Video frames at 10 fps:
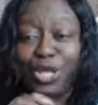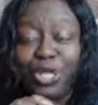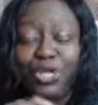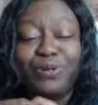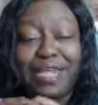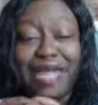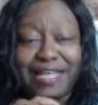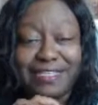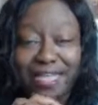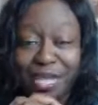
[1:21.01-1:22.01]
utilize
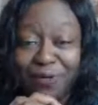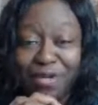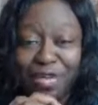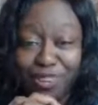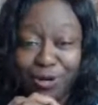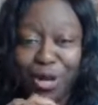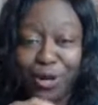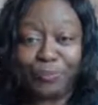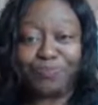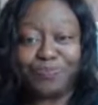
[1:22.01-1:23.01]
the equity in their home?